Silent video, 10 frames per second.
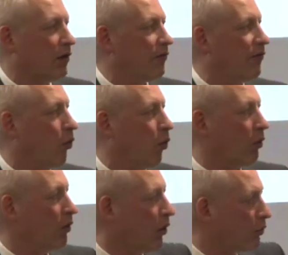for
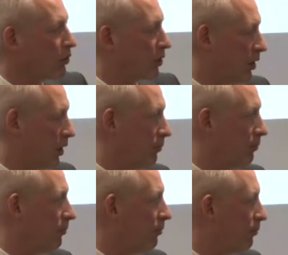
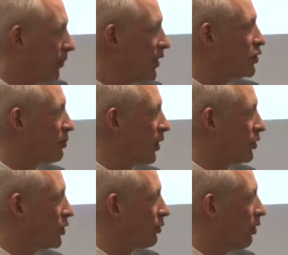long-term major
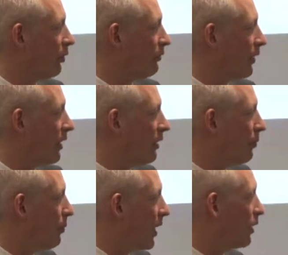production growth in the
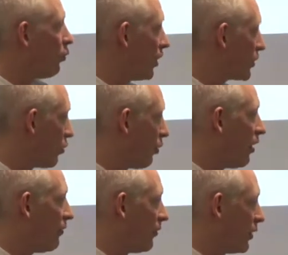big West
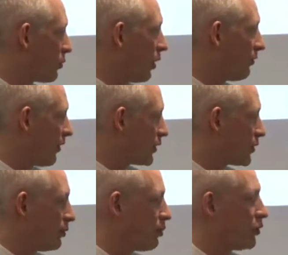Ghurna Phase 1, Phase
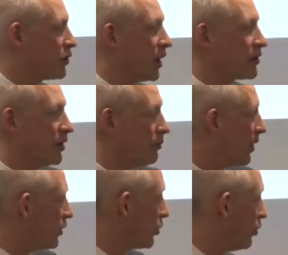2 projects, in
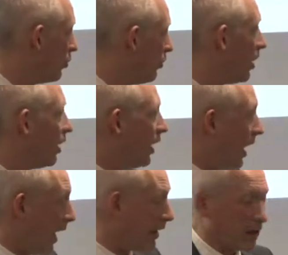Majnoon,
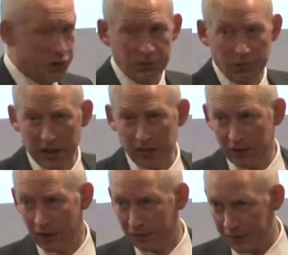and actually many of
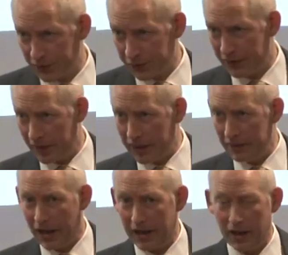the other fields in
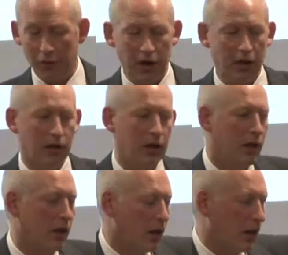that area.
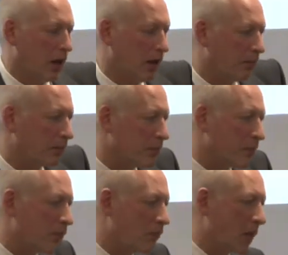
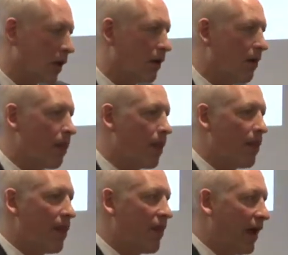
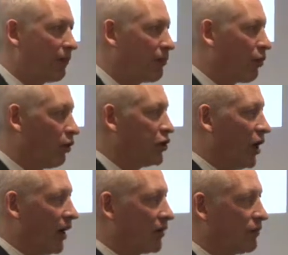That
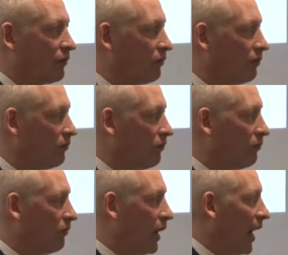project
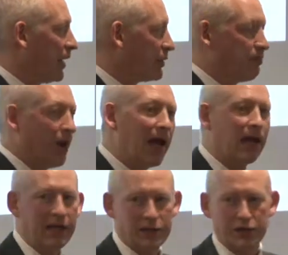has
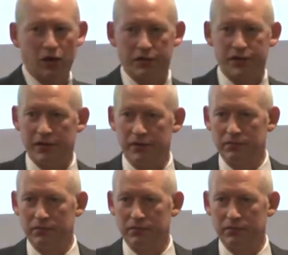barely started.